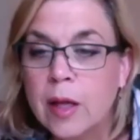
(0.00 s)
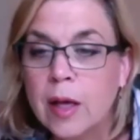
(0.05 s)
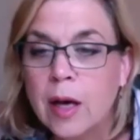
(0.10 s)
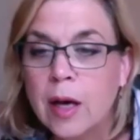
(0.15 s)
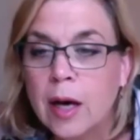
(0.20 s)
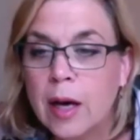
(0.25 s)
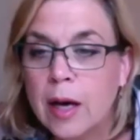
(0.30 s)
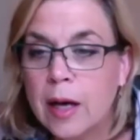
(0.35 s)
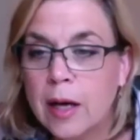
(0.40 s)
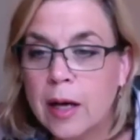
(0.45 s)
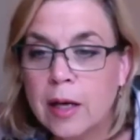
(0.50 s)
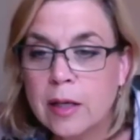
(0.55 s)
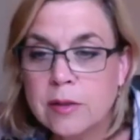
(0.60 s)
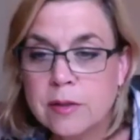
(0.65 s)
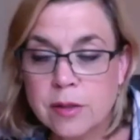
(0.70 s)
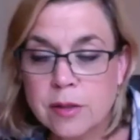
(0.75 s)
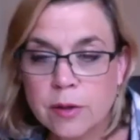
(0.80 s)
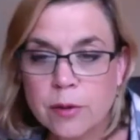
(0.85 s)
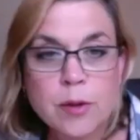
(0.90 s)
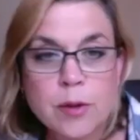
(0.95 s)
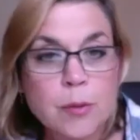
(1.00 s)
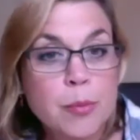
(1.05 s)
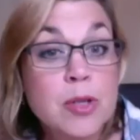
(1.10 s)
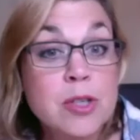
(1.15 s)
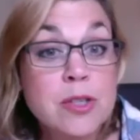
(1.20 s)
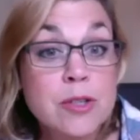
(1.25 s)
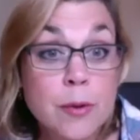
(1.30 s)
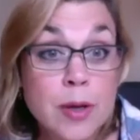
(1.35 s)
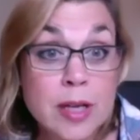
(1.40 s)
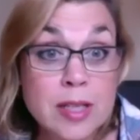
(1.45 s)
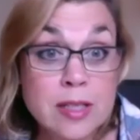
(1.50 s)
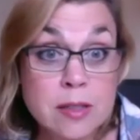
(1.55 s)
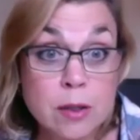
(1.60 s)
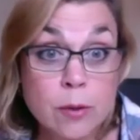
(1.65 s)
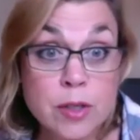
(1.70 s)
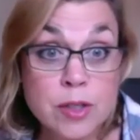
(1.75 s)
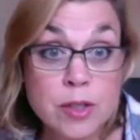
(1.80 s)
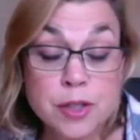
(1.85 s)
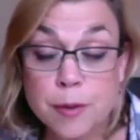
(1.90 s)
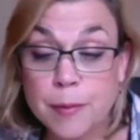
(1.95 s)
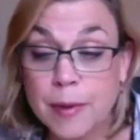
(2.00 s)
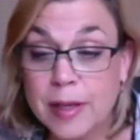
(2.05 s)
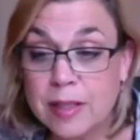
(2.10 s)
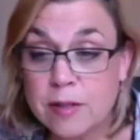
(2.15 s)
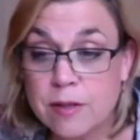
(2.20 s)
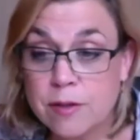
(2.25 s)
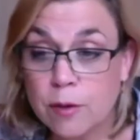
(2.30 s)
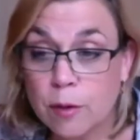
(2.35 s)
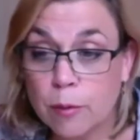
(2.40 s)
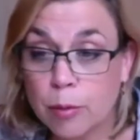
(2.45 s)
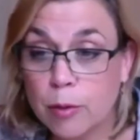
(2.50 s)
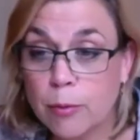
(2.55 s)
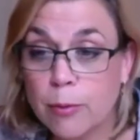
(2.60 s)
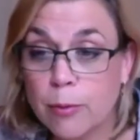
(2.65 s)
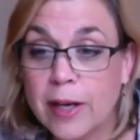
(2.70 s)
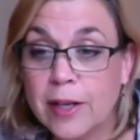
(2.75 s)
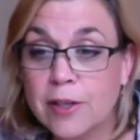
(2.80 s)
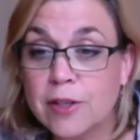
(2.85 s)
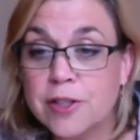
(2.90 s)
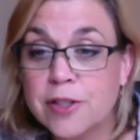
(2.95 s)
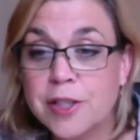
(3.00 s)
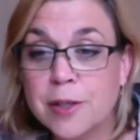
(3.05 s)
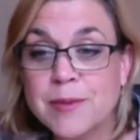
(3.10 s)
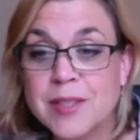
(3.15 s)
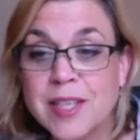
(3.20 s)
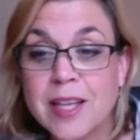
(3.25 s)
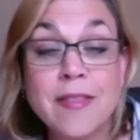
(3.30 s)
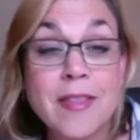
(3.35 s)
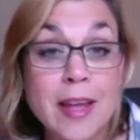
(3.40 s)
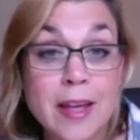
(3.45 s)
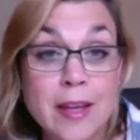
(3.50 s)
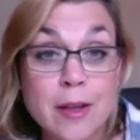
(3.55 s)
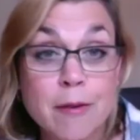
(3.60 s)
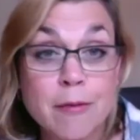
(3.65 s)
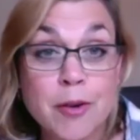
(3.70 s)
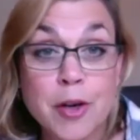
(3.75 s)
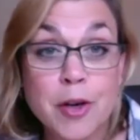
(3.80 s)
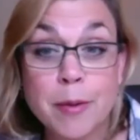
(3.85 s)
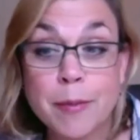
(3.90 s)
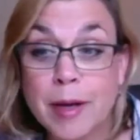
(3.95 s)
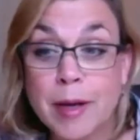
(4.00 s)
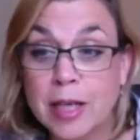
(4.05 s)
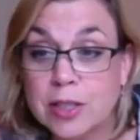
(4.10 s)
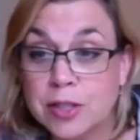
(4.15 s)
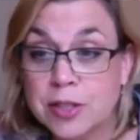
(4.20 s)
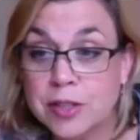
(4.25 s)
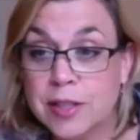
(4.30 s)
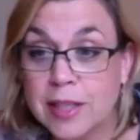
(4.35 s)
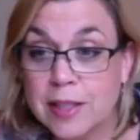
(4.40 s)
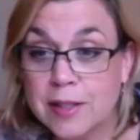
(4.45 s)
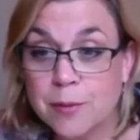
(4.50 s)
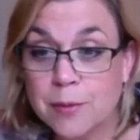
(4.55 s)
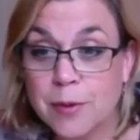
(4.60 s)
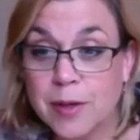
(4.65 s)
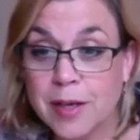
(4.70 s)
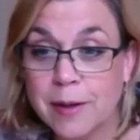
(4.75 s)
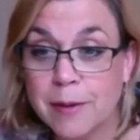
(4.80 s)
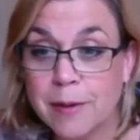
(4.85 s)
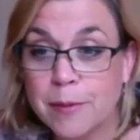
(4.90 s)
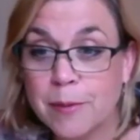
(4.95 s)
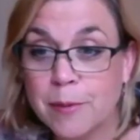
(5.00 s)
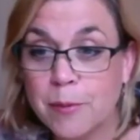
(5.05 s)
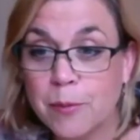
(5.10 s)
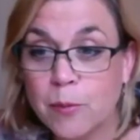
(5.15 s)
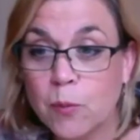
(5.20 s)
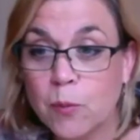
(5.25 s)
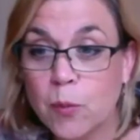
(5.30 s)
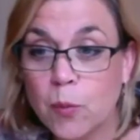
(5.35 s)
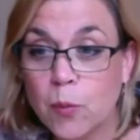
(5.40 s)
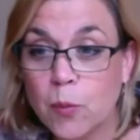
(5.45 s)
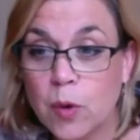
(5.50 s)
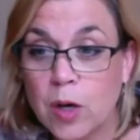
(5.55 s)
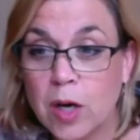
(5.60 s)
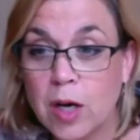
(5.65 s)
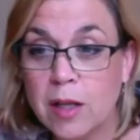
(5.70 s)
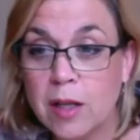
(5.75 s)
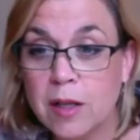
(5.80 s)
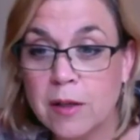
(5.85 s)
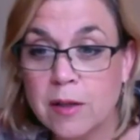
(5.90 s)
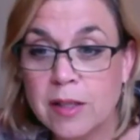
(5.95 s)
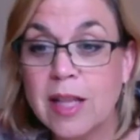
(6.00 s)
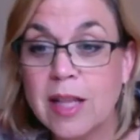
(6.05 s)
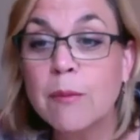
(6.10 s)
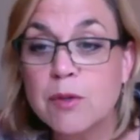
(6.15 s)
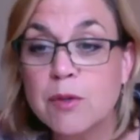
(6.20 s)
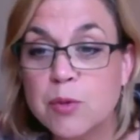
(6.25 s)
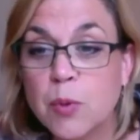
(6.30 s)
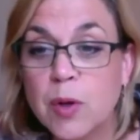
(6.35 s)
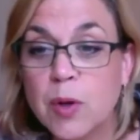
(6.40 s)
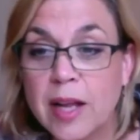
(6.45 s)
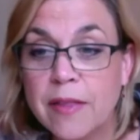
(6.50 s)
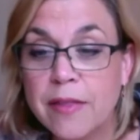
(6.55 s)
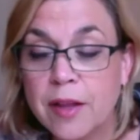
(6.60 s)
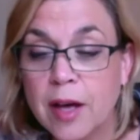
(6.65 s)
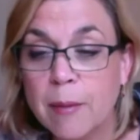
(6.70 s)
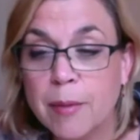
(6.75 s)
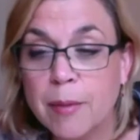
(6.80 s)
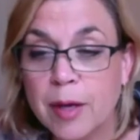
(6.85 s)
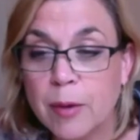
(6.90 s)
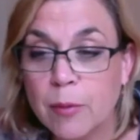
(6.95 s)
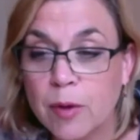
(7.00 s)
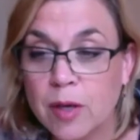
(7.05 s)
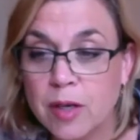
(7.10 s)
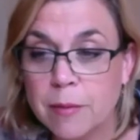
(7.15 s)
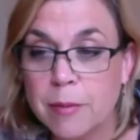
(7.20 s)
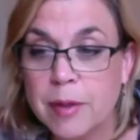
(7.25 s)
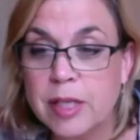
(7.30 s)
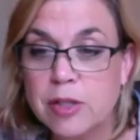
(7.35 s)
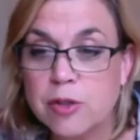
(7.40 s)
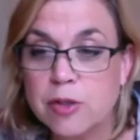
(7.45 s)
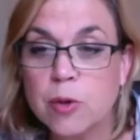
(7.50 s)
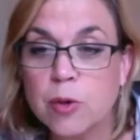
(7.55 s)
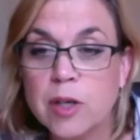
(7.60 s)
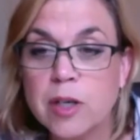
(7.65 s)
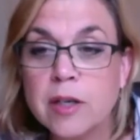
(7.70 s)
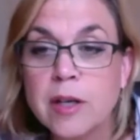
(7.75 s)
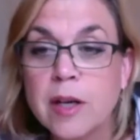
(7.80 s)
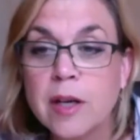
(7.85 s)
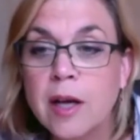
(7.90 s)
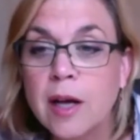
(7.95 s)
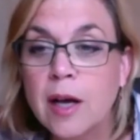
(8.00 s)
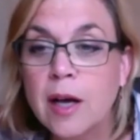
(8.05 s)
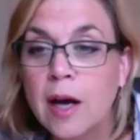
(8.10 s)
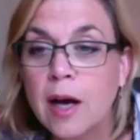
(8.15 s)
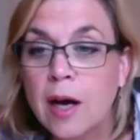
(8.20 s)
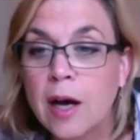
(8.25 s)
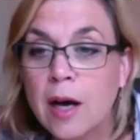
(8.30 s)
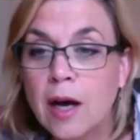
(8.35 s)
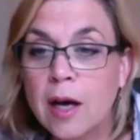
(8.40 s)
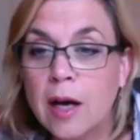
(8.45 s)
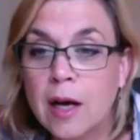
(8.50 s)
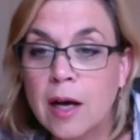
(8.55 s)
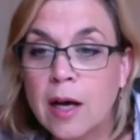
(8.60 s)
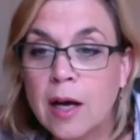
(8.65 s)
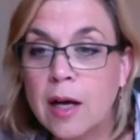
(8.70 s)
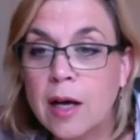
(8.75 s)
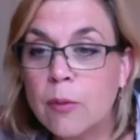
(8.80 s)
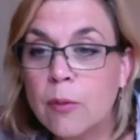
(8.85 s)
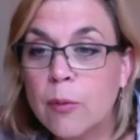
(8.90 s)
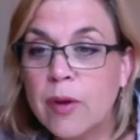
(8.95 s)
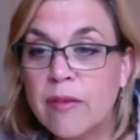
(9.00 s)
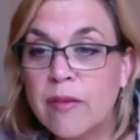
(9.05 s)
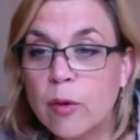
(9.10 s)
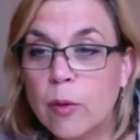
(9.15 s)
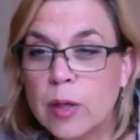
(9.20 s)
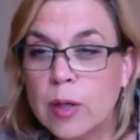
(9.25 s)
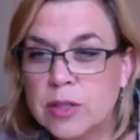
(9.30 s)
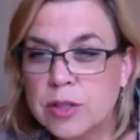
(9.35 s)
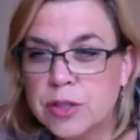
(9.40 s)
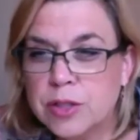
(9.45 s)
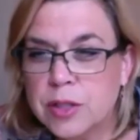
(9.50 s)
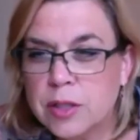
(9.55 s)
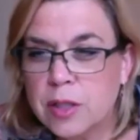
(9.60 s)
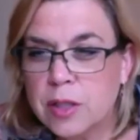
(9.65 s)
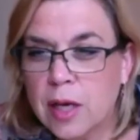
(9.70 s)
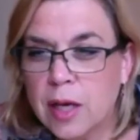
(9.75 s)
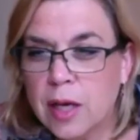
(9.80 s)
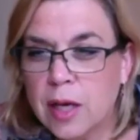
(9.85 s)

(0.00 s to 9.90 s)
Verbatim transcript: Uh, so the person who asked the question about the sole proprietorship said, "Thank you very mm-hmm. much. That's what I all that was what I thought, but I wanted to be sure." Yep. Uh, we have a question.